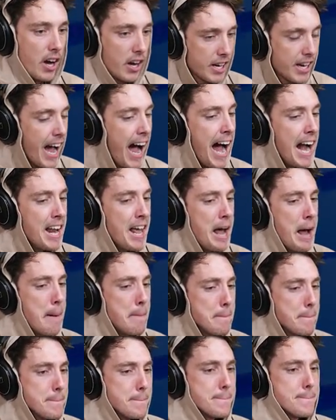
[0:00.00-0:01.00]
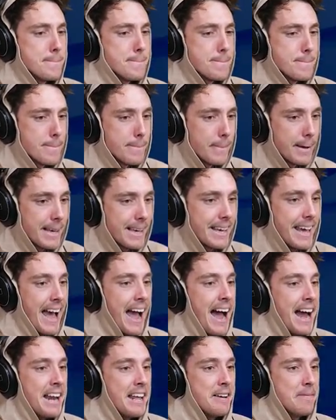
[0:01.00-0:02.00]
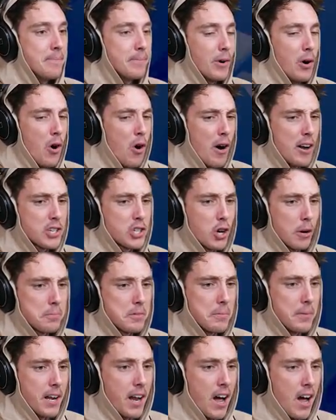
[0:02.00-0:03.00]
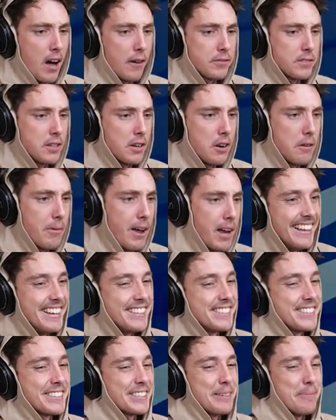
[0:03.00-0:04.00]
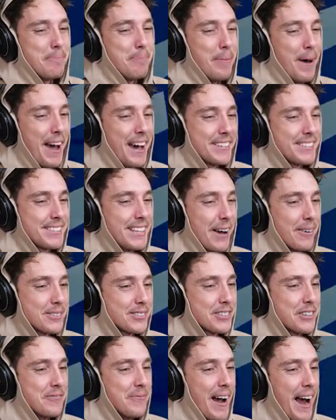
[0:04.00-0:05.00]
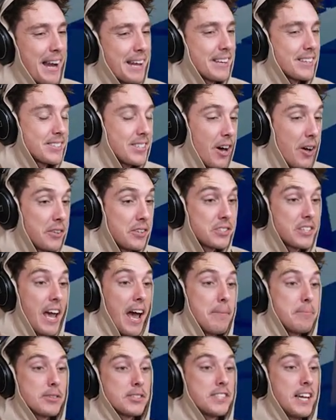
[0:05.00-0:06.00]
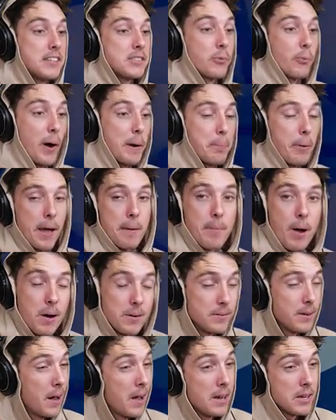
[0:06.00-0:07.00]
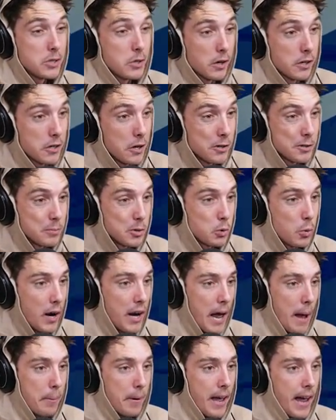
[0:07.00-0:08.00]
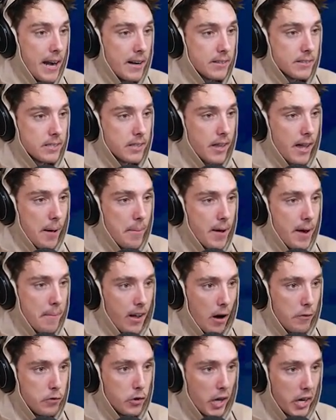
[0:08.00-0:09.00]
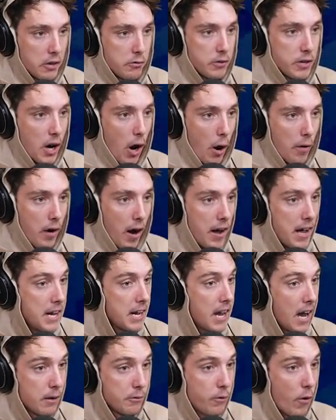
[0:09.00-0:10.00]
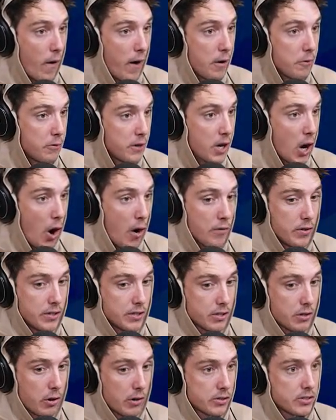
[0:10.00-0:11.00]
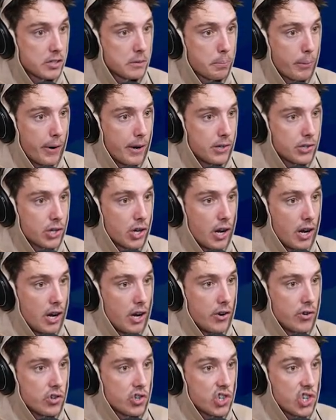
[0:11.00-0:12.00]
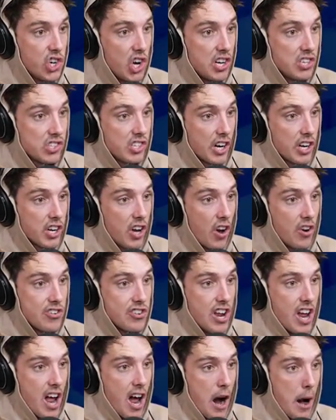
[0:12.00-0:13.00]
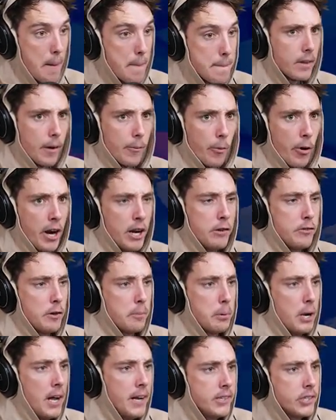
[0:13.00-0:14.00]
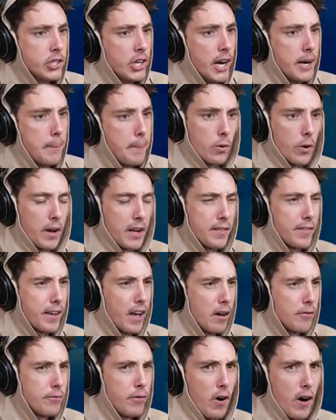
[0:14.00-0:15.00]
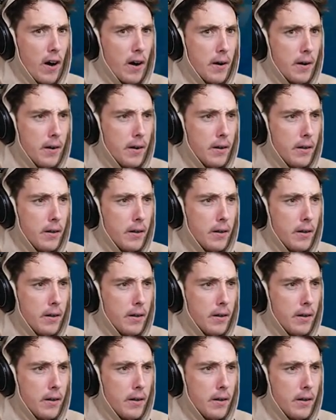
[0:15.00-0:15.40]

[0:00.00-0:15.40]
Got him! Got him! Oh, I chopped him in half too, man. This is the best. That was dramatic as hell. This game just needs a replay mode so I can do some sweet edits to that, man. I feel like if we go, I hear gunfire. If we go over this across this bridge, shit is gonna go down. I'm ready for bloodshed. I hear the gunfire.